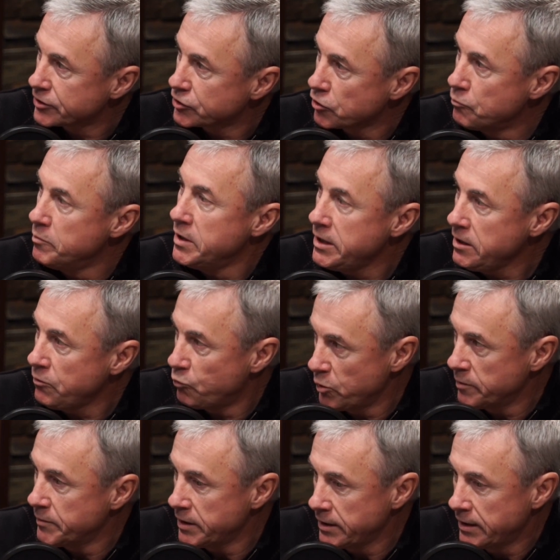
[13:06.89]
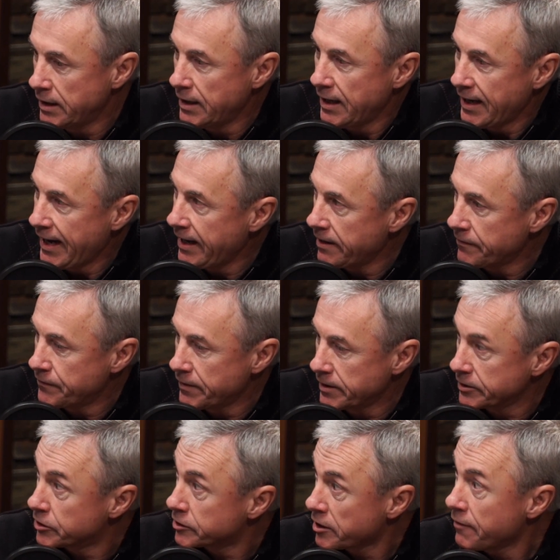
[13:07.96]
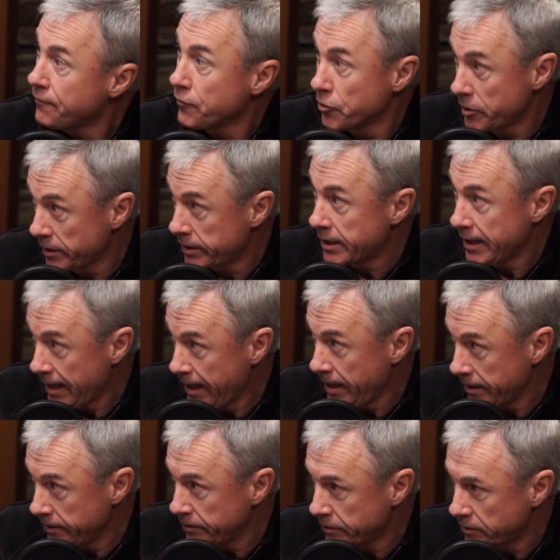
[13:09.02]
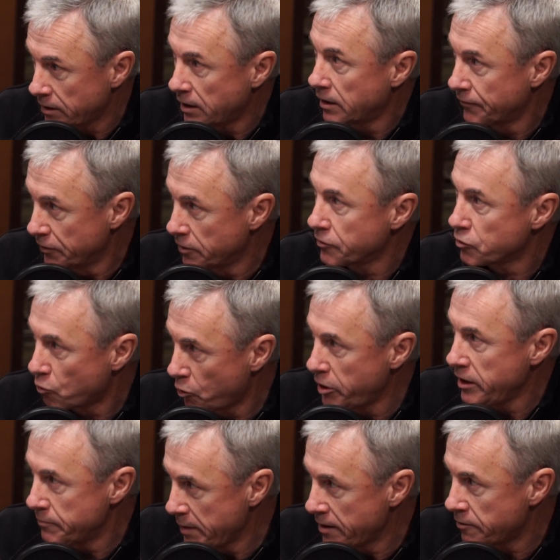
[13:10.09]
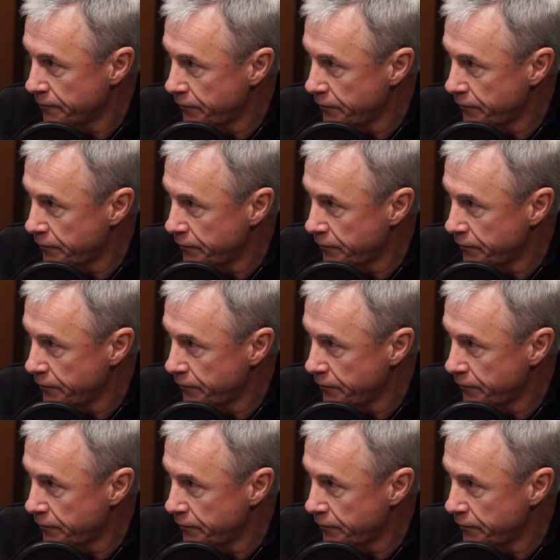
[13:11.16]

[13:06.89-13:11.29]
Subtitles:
so many women have suffered at the hands of an authority male